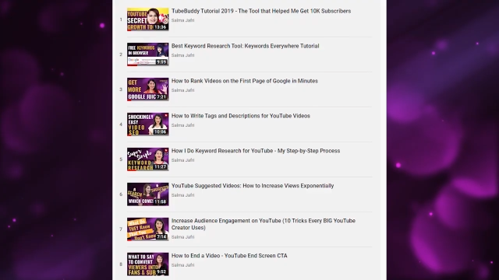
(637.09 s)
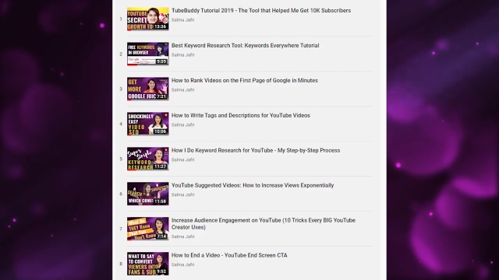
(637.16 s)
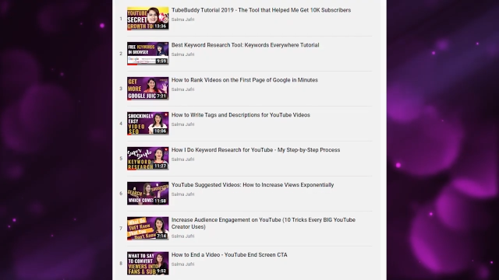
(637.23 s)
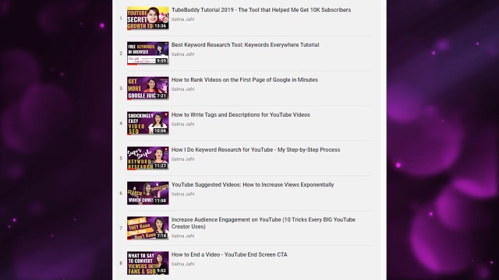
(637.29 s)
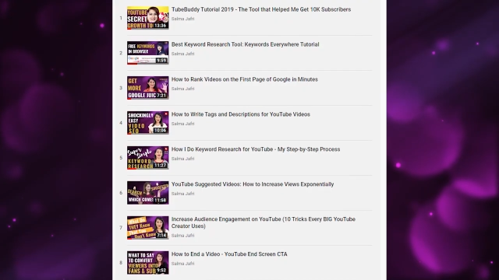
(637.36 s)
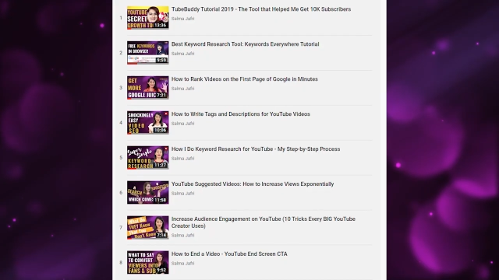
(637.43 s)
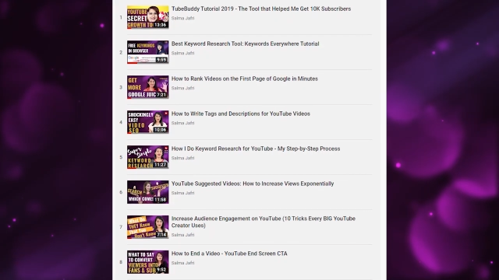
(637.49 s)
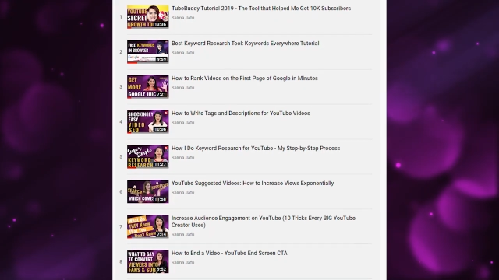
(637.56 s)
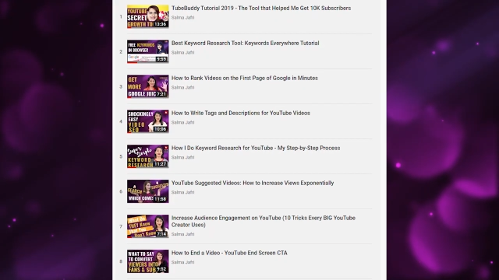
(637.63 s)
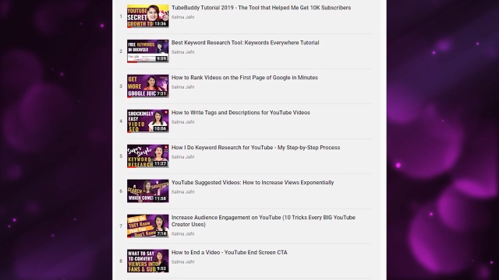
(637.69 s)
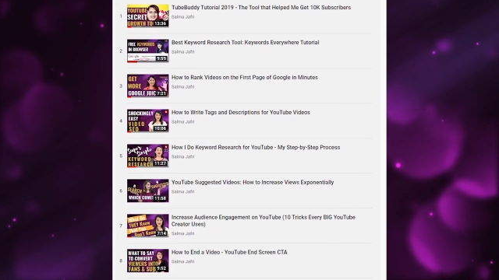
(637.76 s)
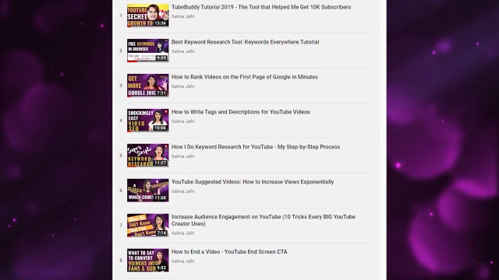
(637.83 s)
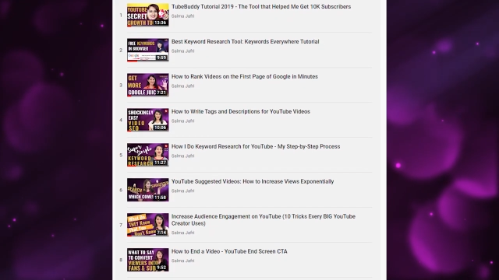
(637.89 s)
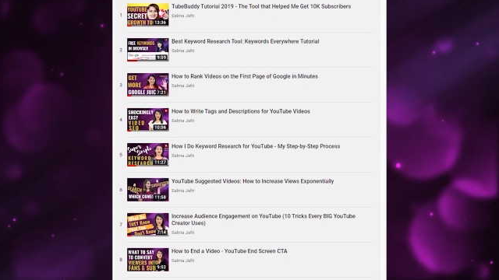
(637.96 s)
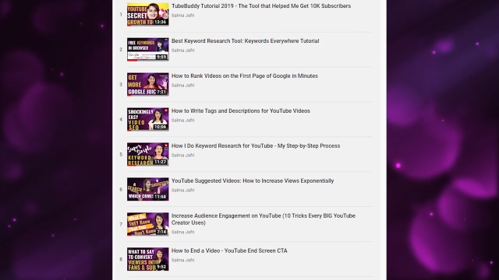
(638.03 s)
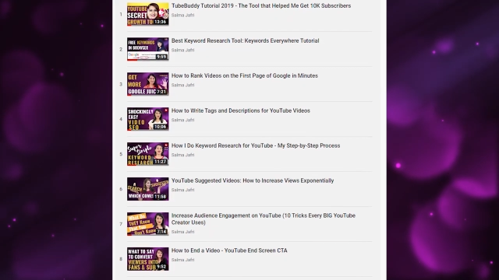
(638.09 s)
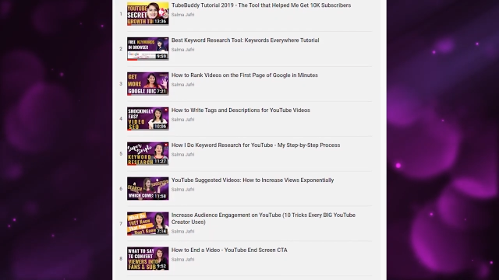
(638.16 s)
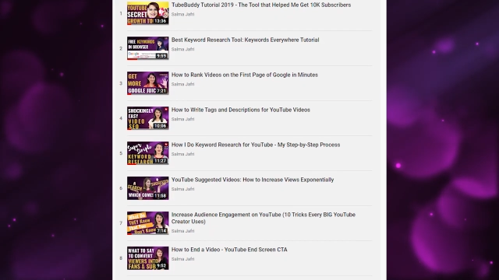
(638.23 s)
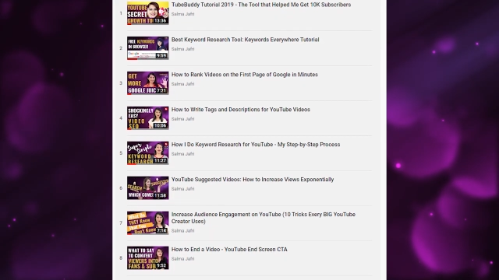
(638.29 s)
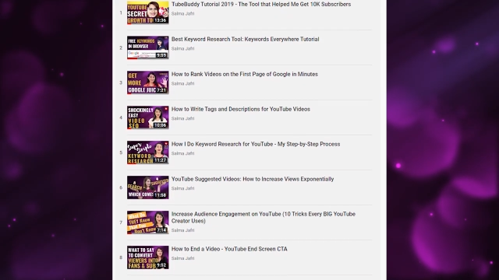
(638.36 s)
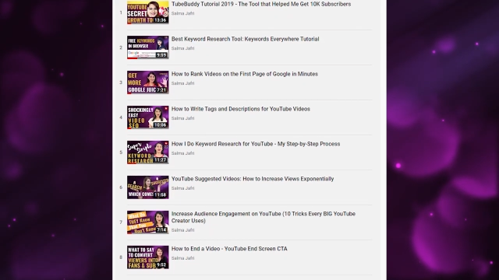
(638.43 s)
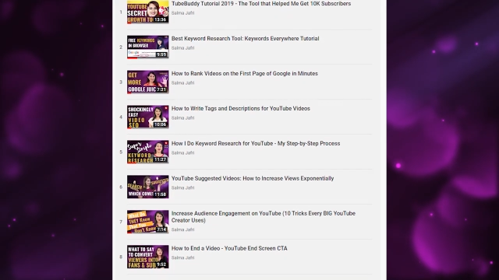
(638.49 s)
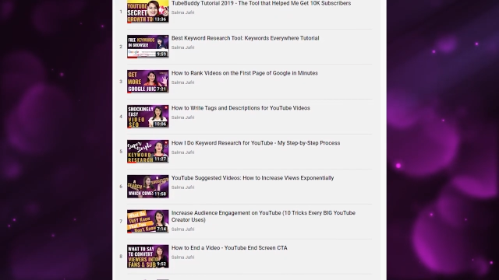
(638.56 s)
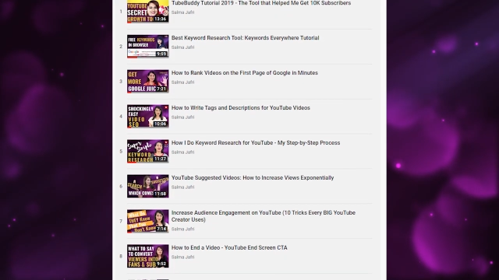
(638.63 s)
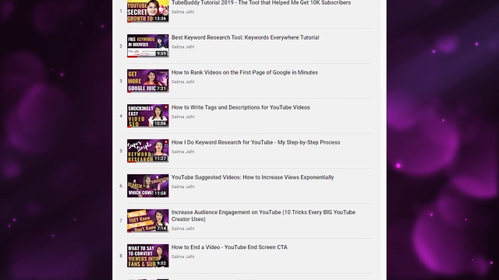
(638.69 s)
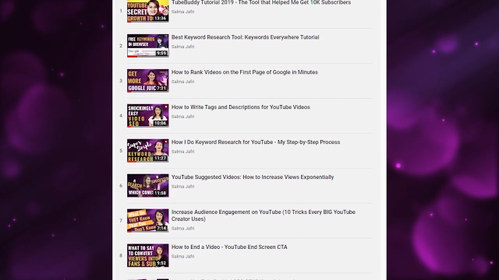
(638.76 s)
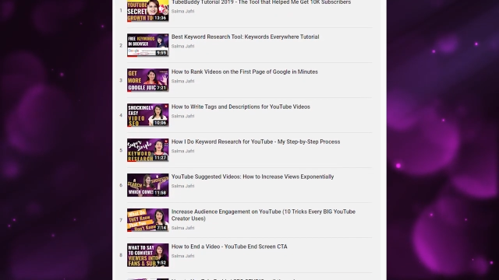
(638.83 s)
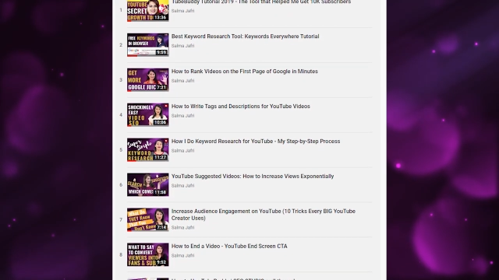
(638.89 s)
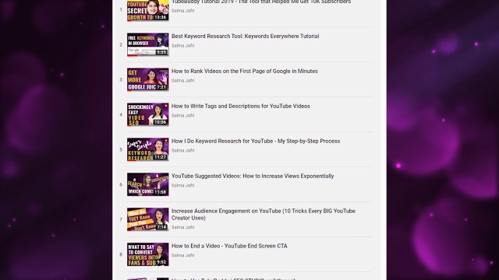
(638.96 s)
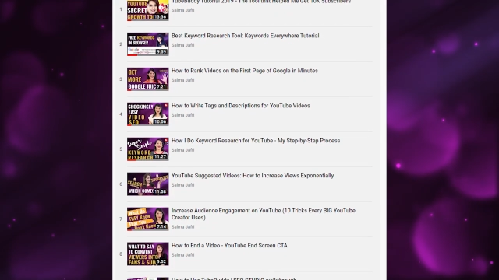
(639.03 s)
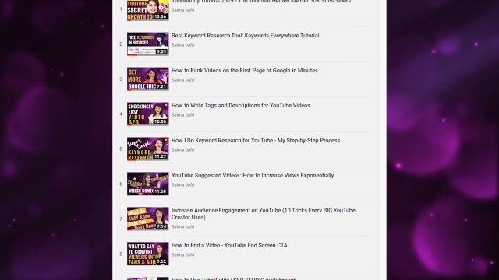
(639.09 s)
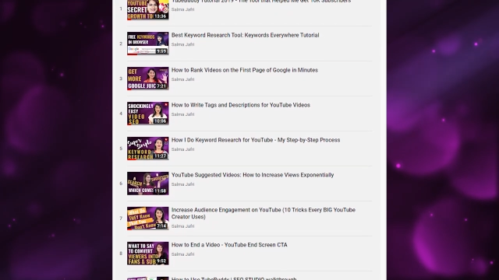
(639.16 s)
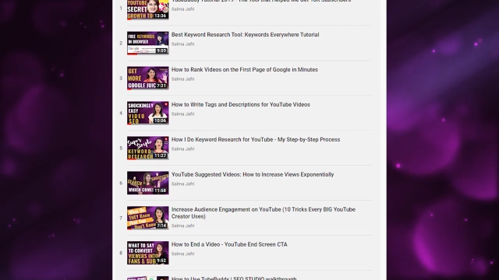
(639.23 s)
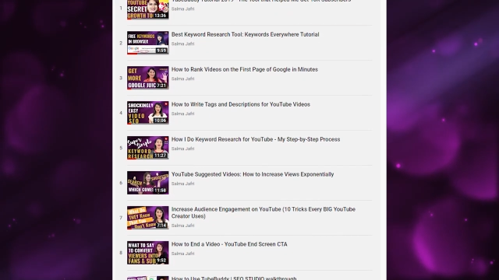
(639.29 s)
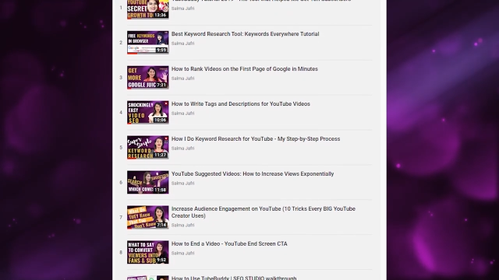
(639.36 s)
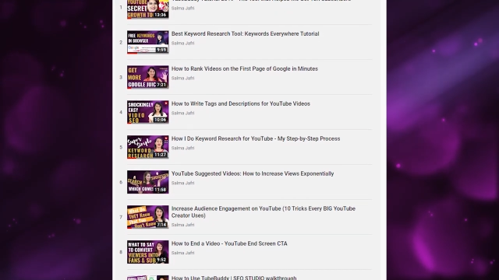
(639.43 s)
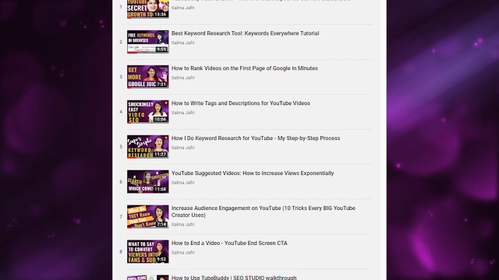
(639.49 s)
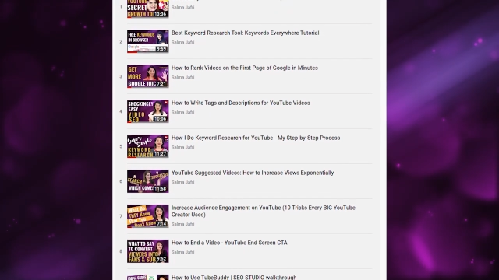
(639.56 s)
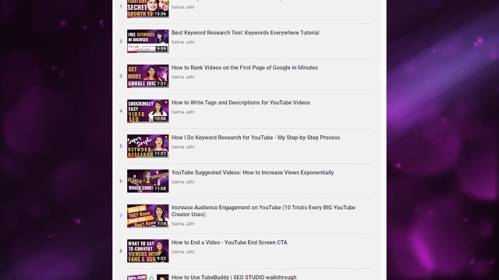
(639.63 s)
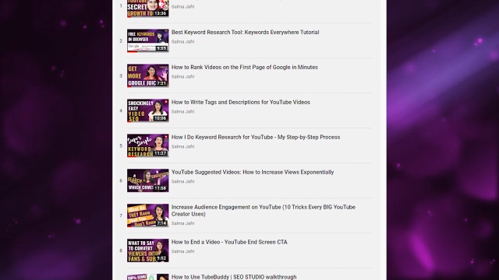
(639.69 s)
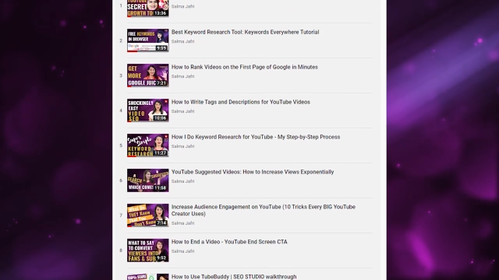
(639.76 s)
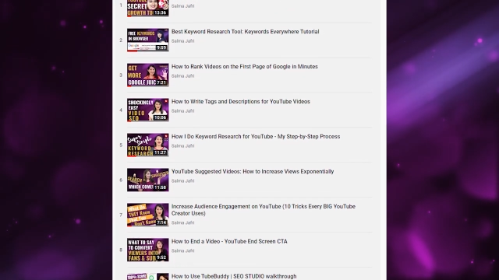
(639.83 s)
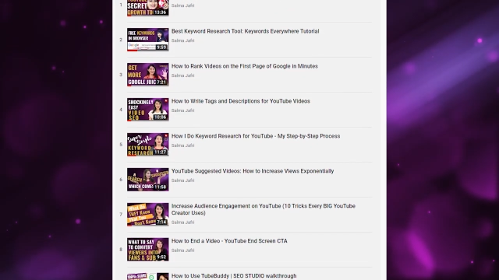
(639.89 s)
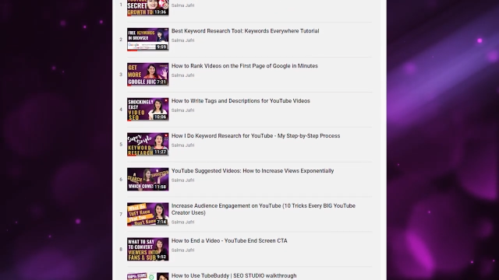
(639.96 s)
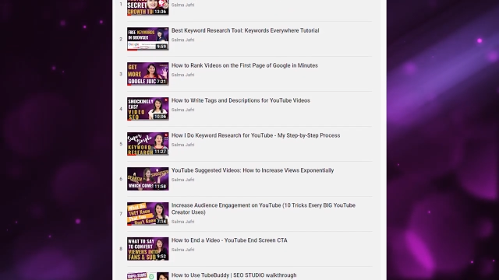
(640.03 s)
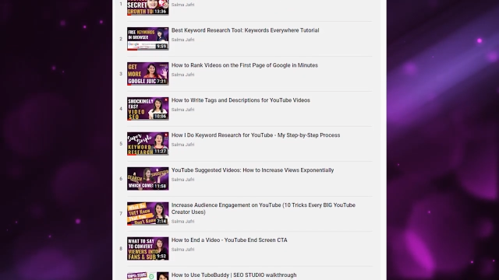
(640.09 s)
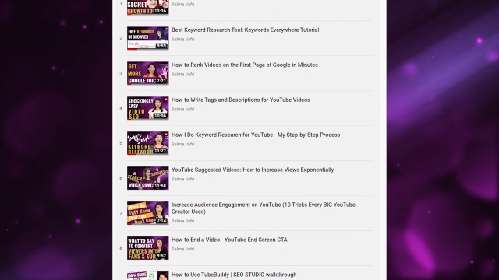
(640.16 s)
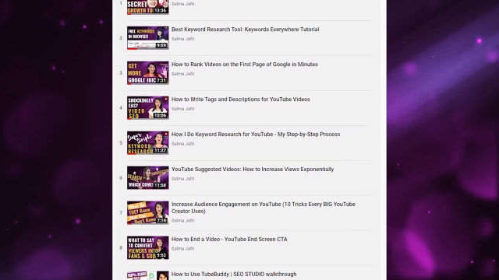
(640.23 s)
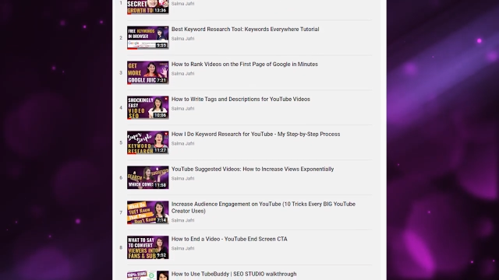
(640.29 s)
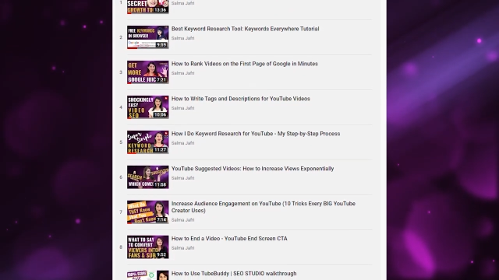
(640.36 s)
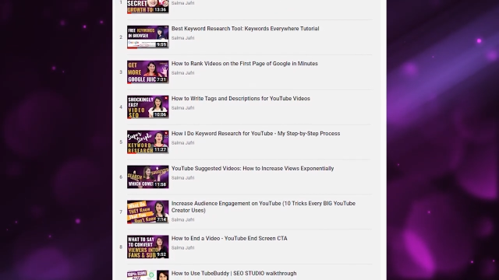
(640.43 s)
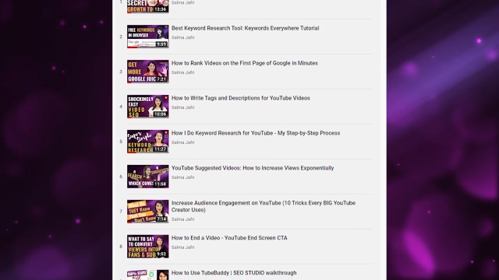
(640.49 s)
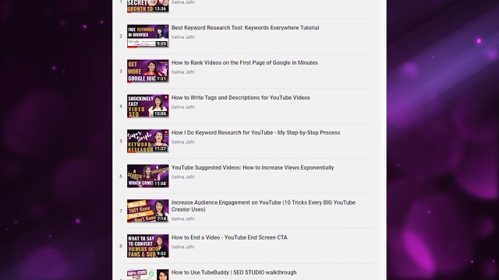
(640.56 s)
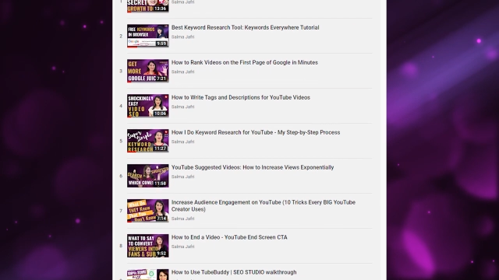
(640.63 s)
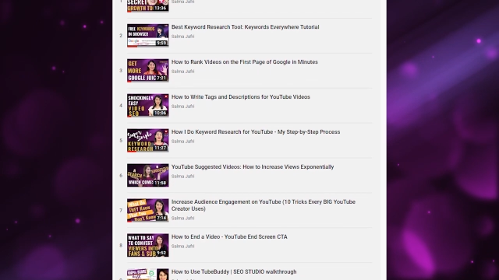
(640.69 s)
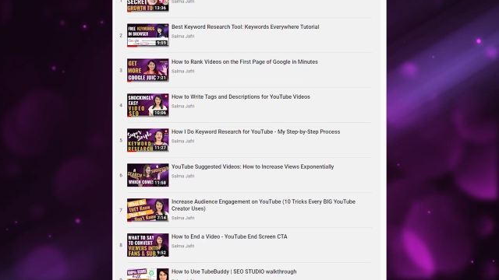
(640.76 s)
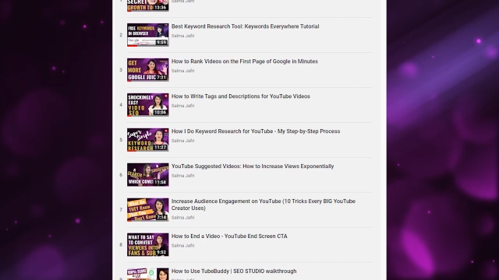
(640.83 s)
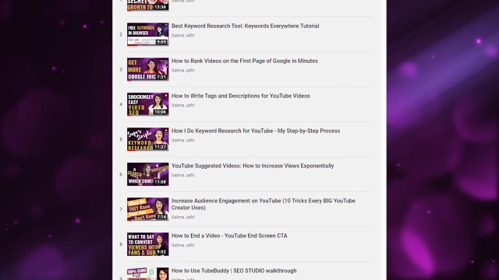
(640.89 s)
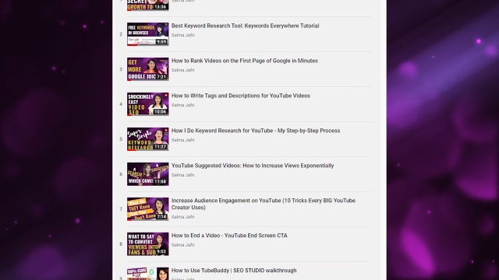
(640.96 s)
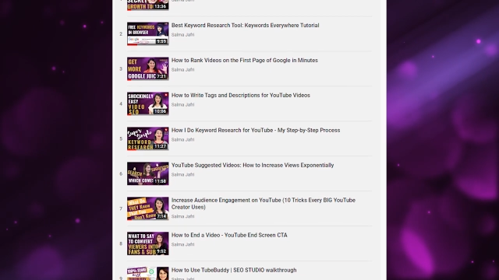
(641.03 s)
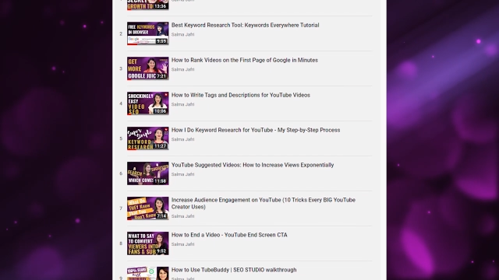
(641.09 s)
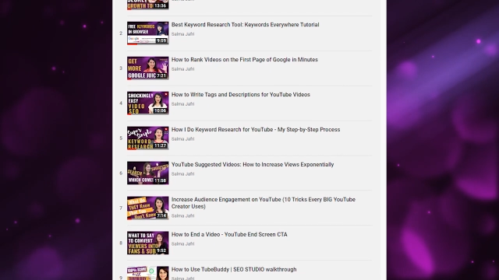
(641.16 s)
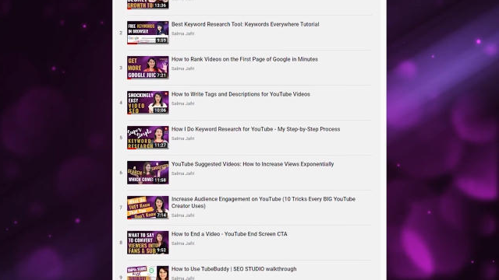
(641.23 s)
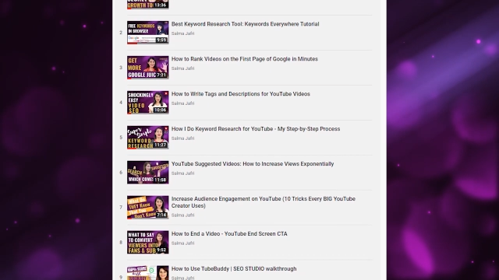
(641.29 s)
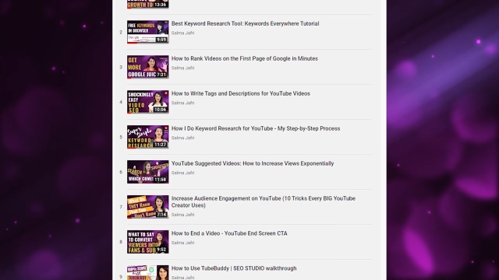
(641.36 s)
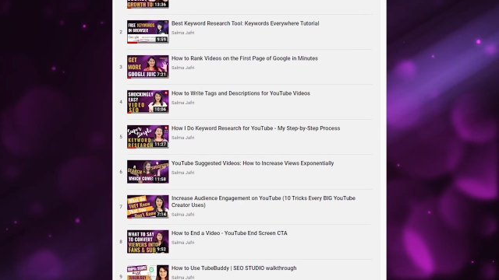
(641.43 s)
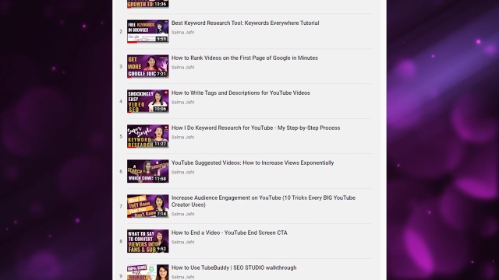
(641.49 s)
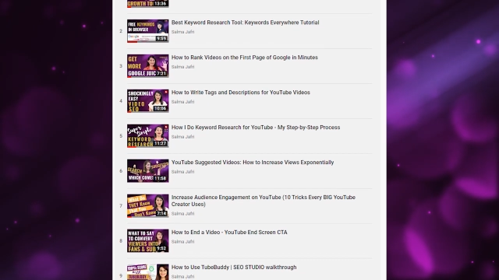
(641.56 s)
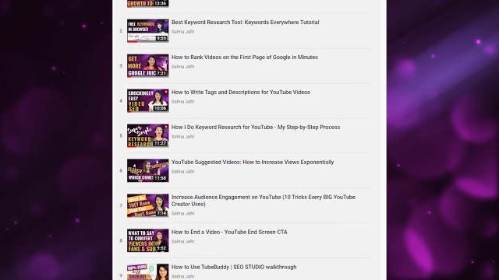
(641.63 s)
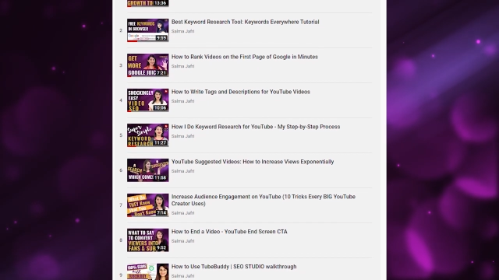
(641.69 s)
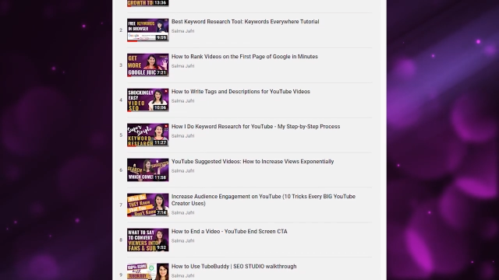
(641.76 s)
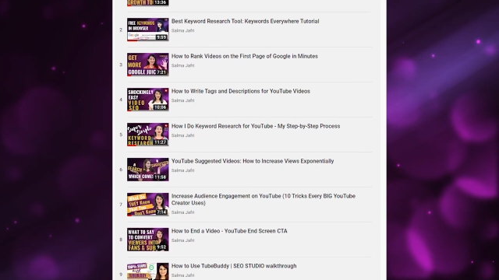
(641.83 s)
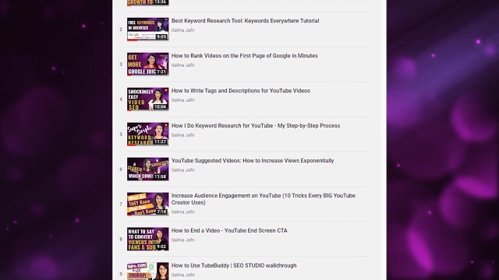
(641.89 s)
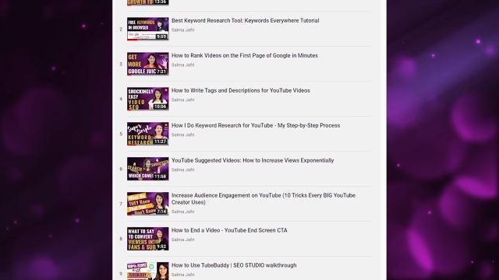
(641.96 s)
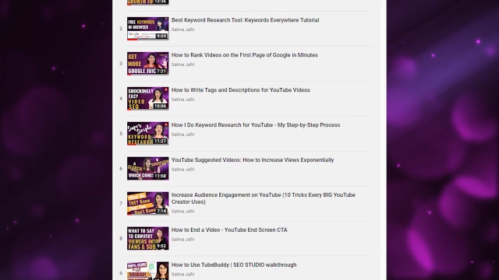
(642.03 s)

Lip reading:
(no speaker visible)